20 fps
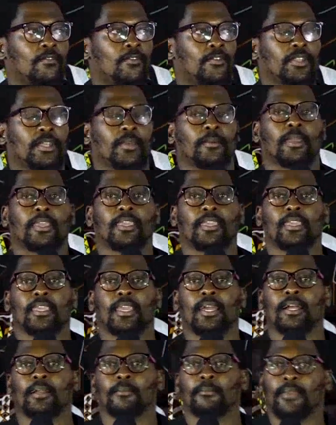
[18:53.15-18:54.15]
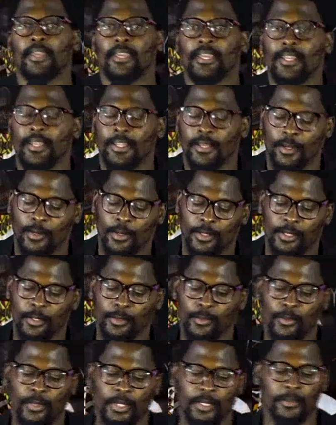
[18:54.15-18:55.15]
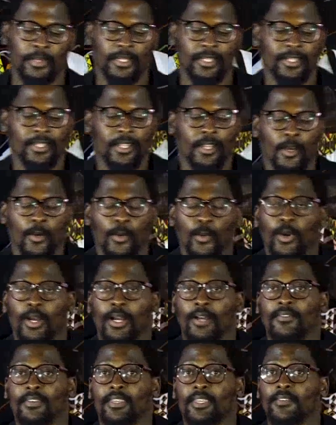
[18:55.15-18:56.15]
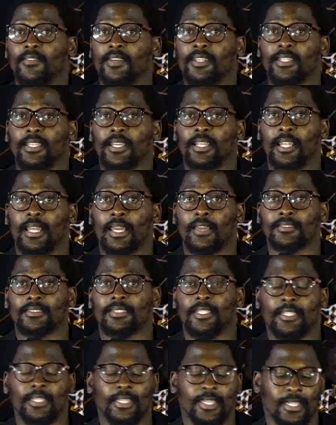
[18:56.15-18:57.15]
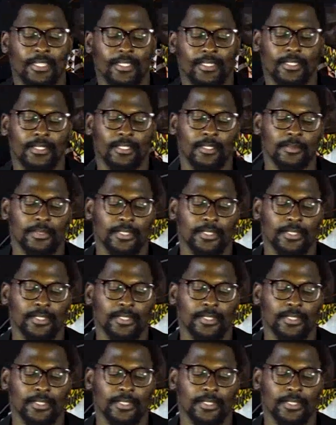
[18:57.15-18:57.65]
for the young men, the women who have given their lives, dedicated